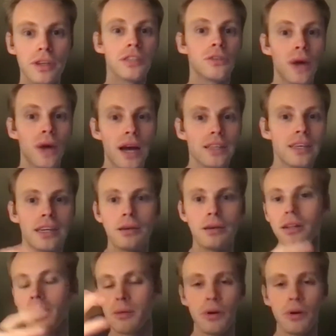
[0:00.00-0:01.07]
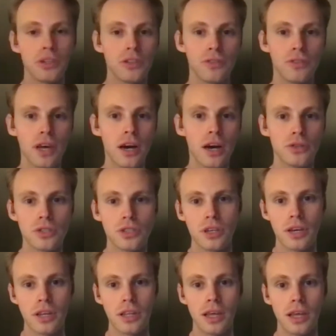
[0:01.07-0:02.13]
interacting in a bunch of DAOs,
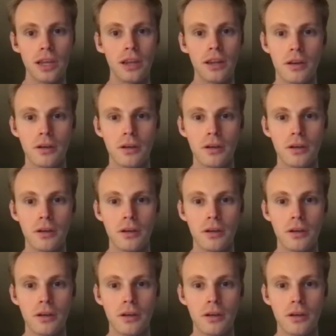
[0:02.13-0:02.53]
and then